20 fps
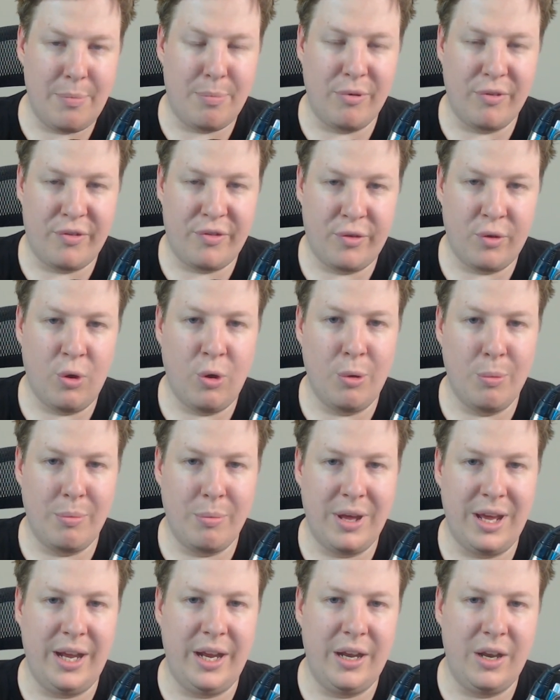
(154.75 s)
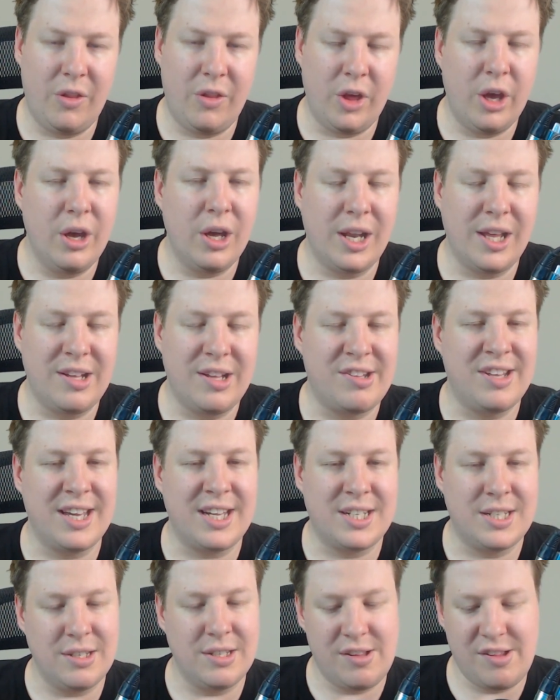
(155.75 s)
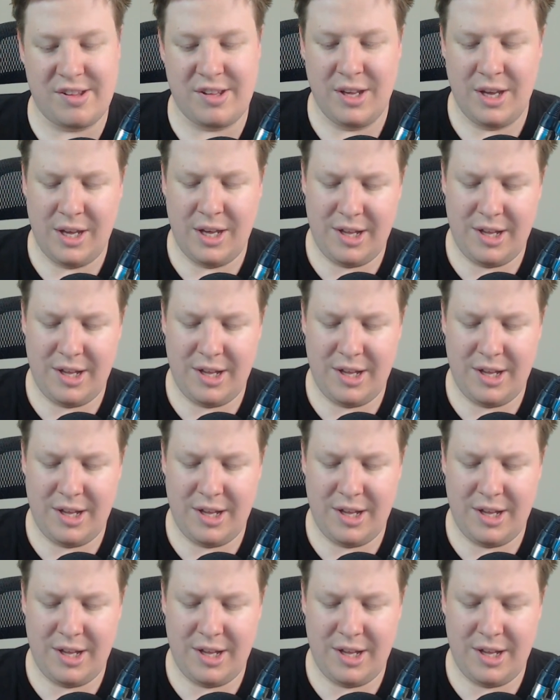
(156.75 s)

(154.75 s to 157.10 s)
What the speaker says: perform in the early sectors,